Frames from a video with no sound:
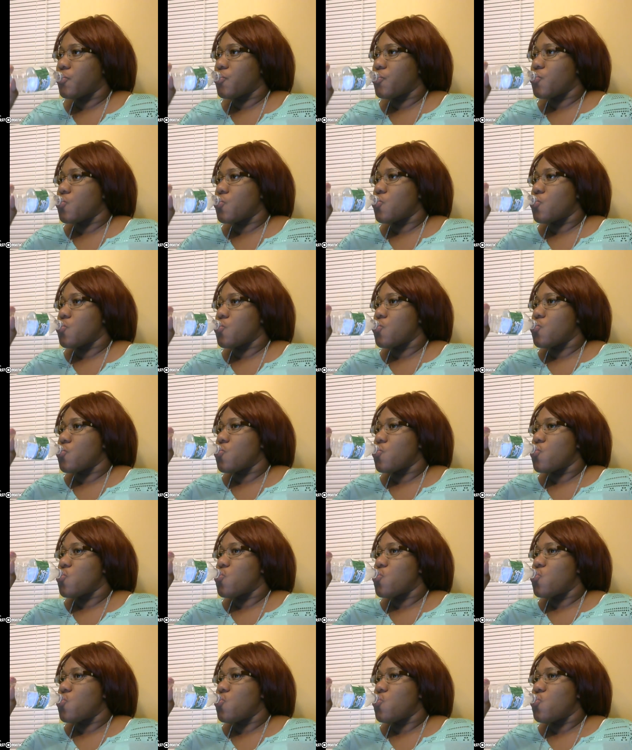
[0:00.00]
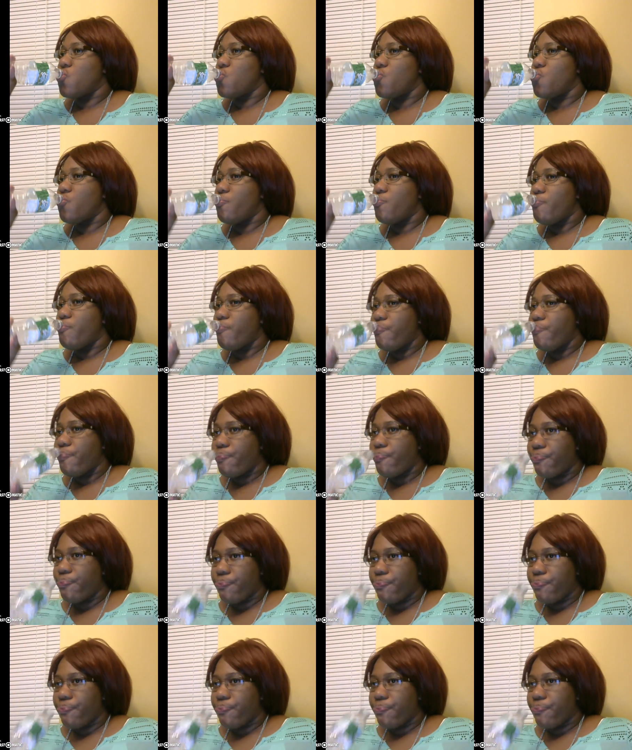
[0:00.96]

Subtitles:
No one is speaking in this clip.